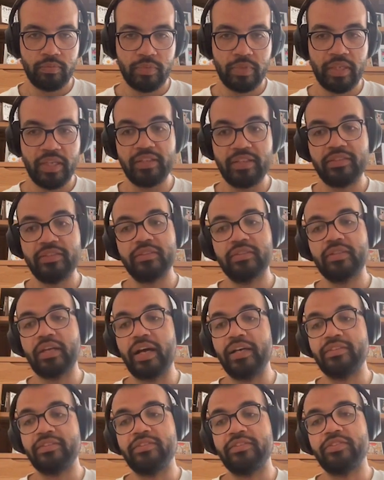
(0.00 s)
And this is,
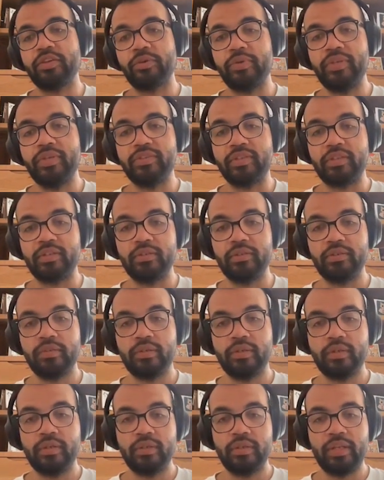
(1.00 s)
guys, it's so easy
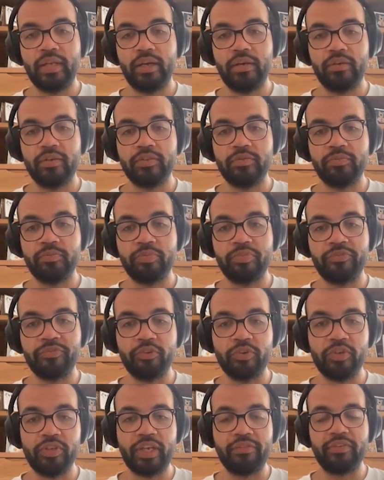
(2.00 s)
now, because
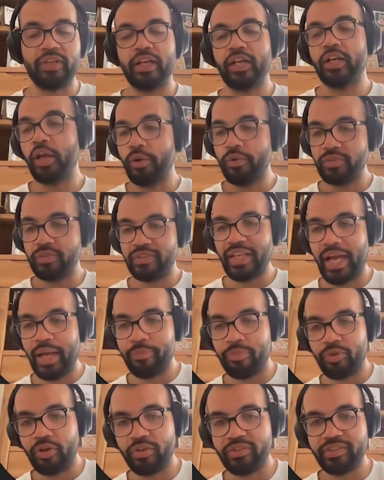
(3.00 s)
before you'd have to clone
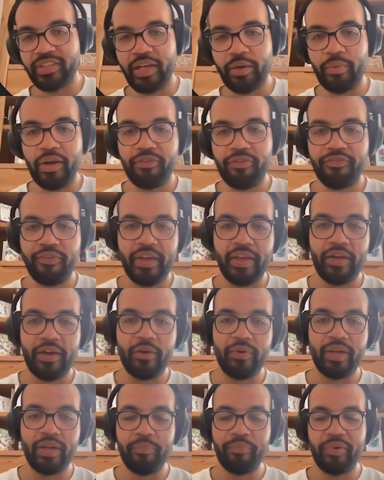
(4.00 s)
stamp a content aware
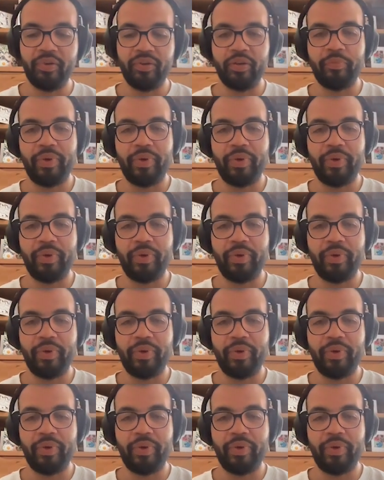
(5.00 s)
fill and build it